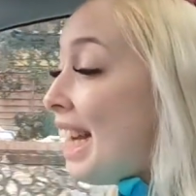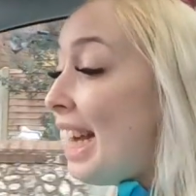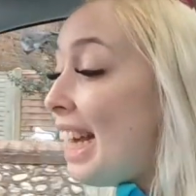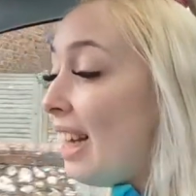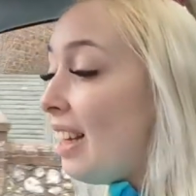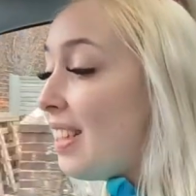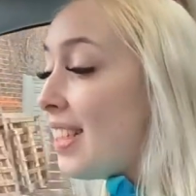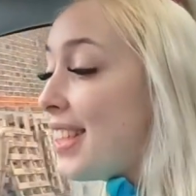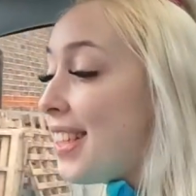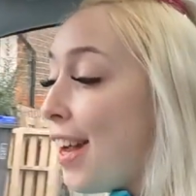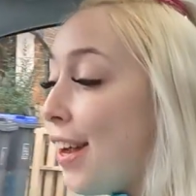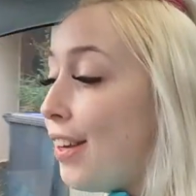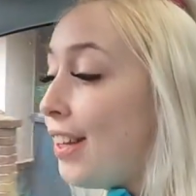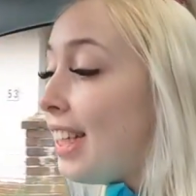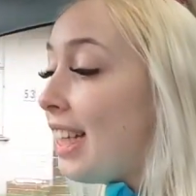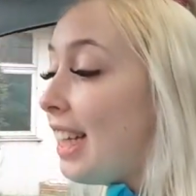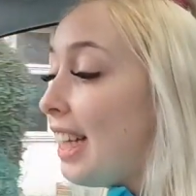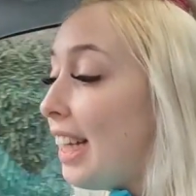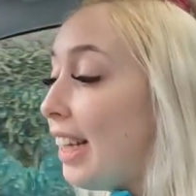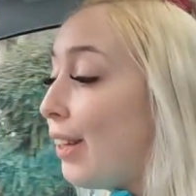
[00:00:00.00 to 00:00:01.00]
It is
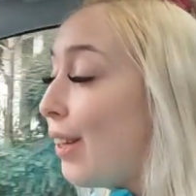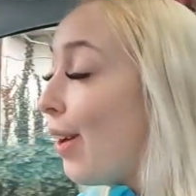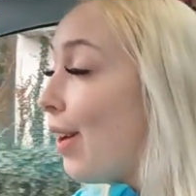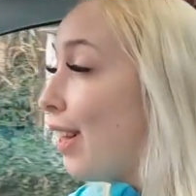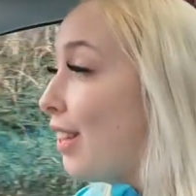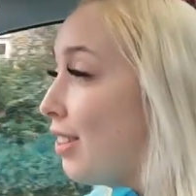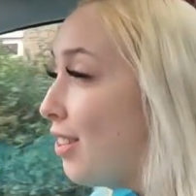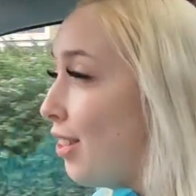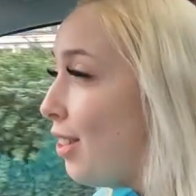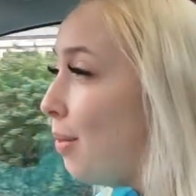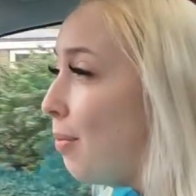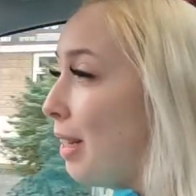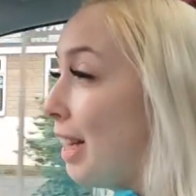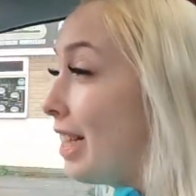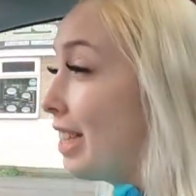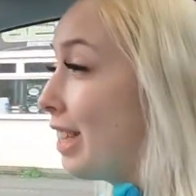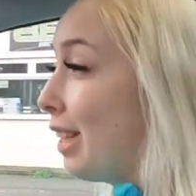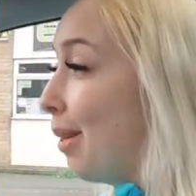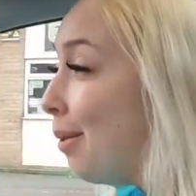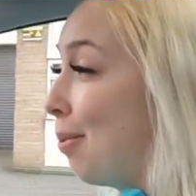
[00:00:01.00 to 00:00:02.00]
only going two
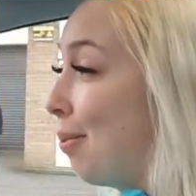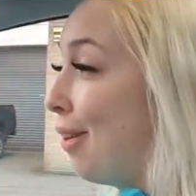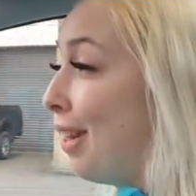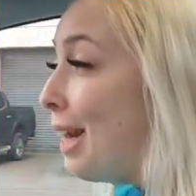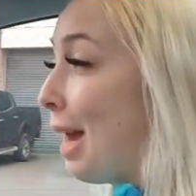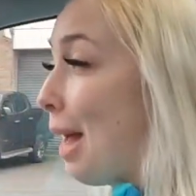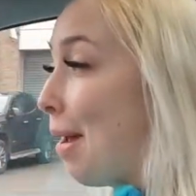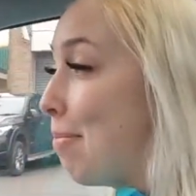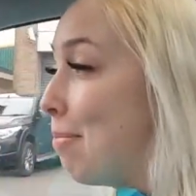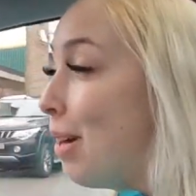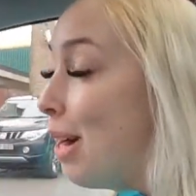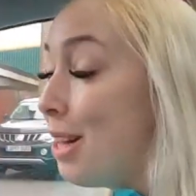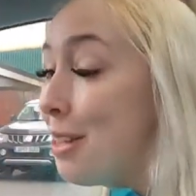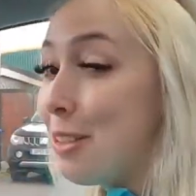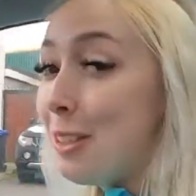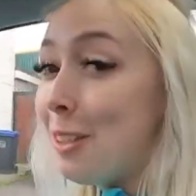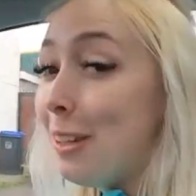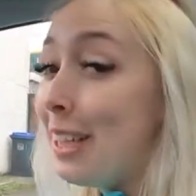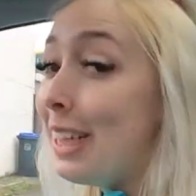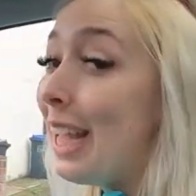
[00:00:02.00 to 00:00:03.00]
minutes, 0.8
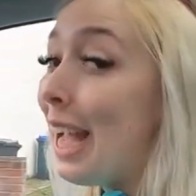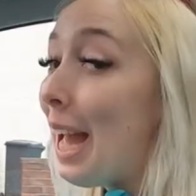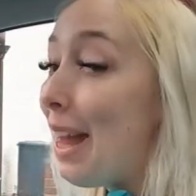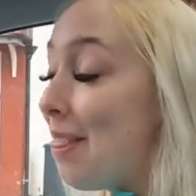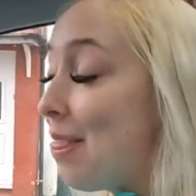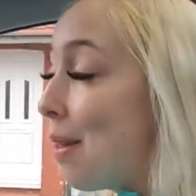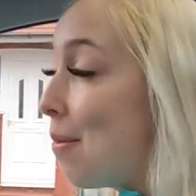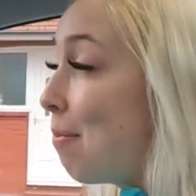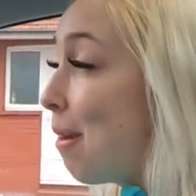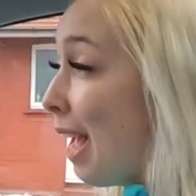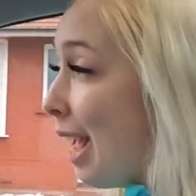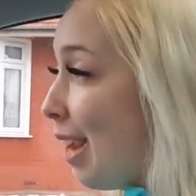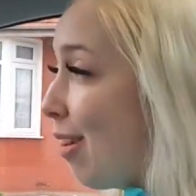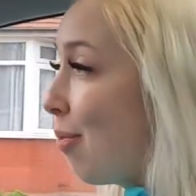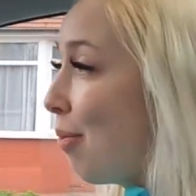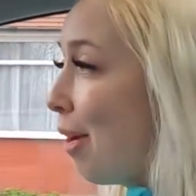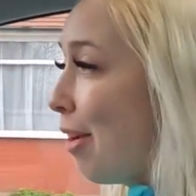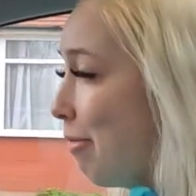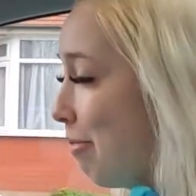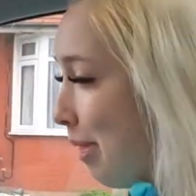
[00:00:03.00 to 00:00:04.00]
miles, so again, the
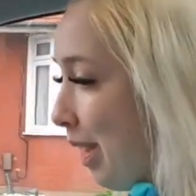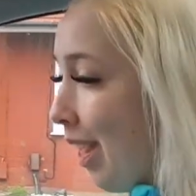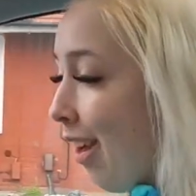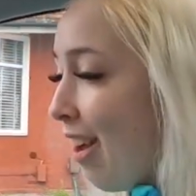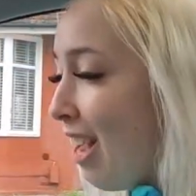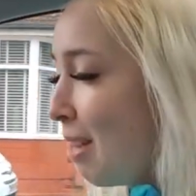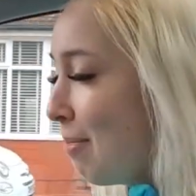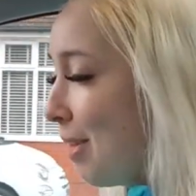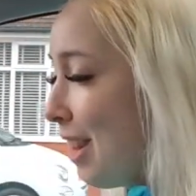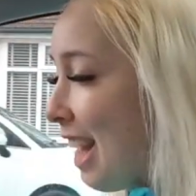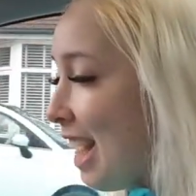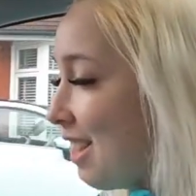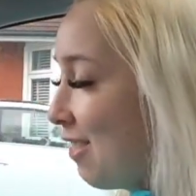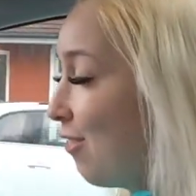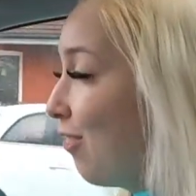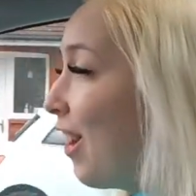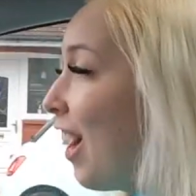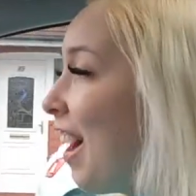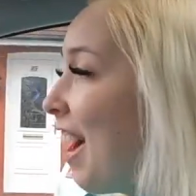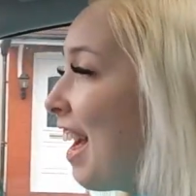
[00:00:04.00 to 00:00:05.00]
pay won't be high, but
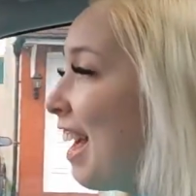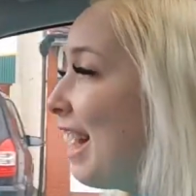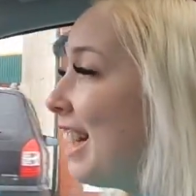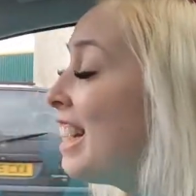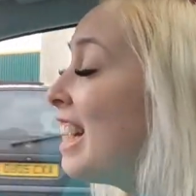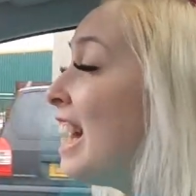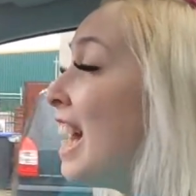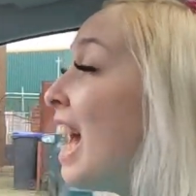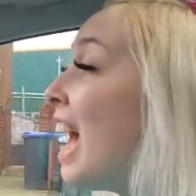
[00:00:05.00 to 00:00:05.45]
that's fine.